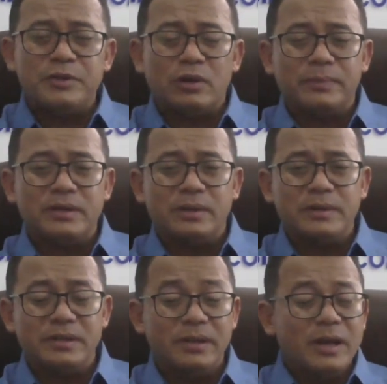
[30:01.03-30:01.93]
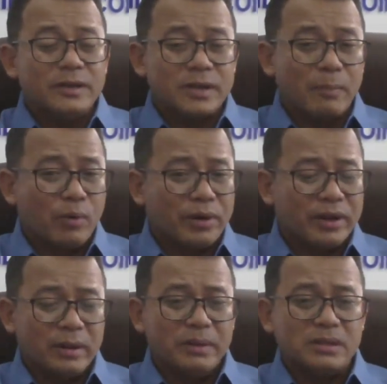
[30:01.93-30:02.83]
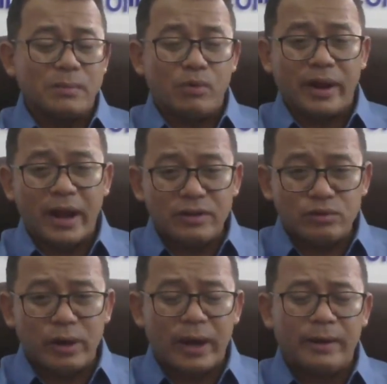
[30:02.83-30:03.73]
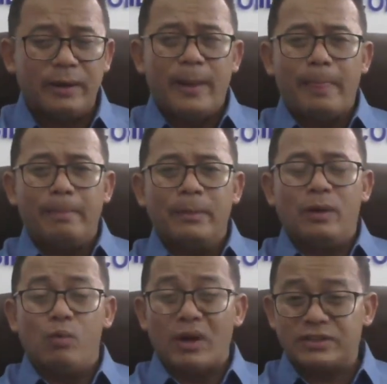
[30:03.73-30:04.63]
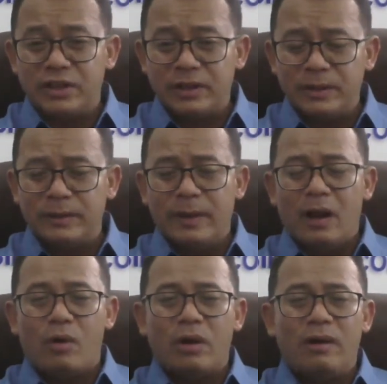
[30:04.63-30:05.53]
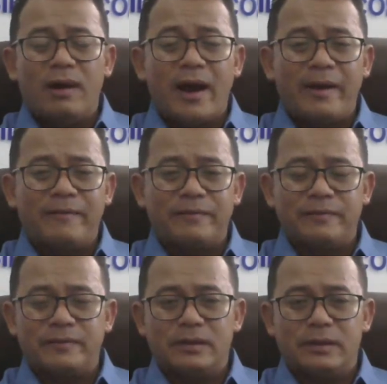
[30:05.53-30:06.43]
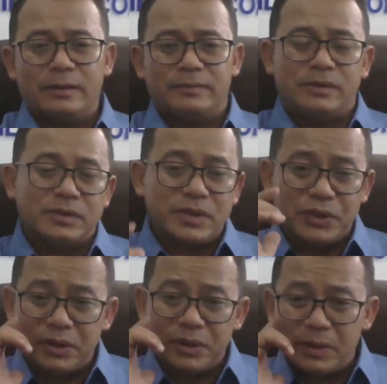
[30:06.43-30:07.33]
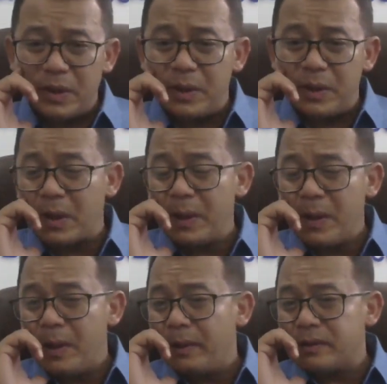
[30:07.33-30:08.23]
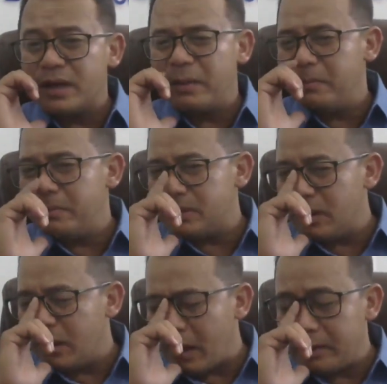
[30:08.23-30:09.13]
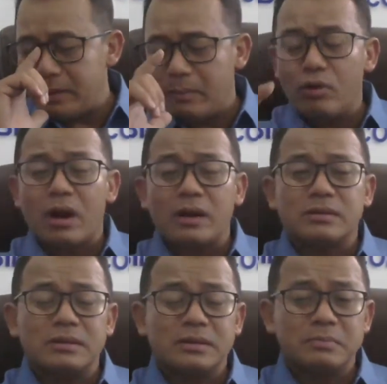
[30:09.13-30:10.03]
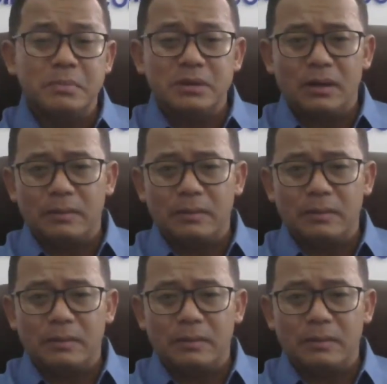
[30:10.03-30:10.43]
knowledge of this TBC, supporting, giving support hand to hand, watching our live session in the in the broadcasters